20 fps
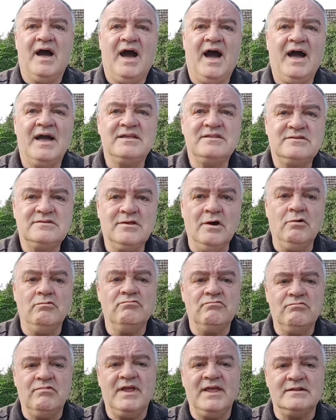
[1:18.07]
I
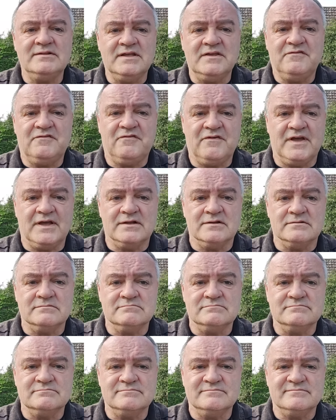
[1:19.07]
don't really feel
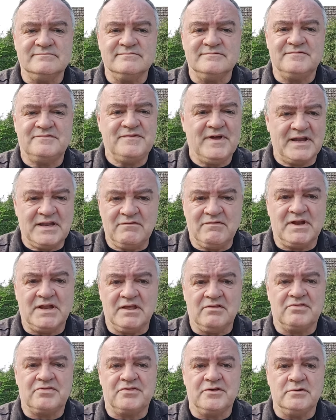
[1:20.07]
very,
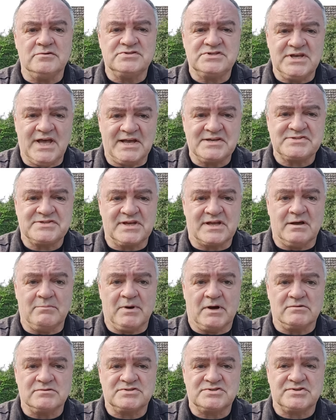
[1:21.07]
very enthusiastic
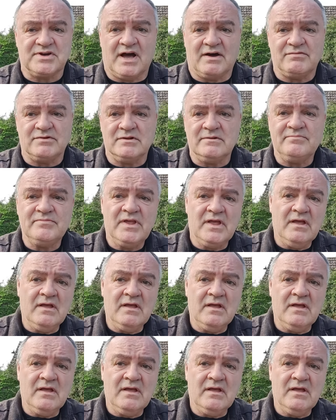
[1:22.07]
about travel.